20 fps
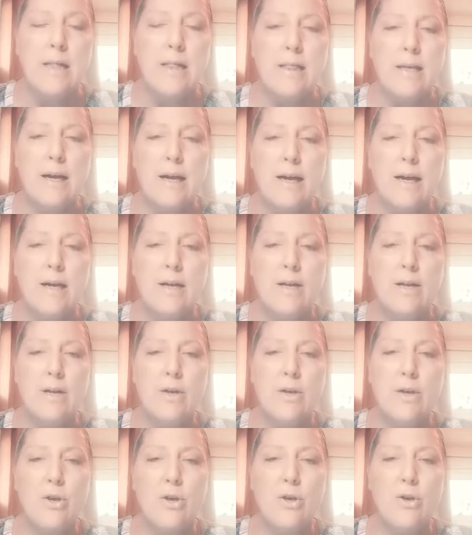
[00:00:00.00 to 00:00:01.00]
that
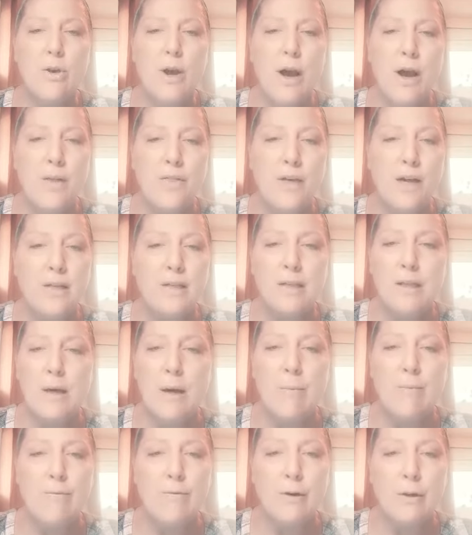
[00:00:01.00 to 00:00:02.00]
your health has to
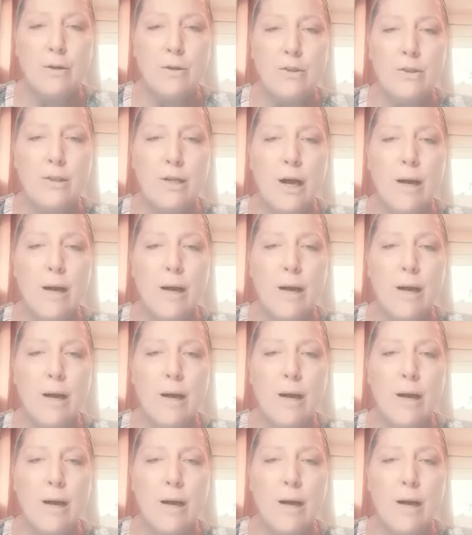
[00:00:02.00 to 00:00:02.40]
come first.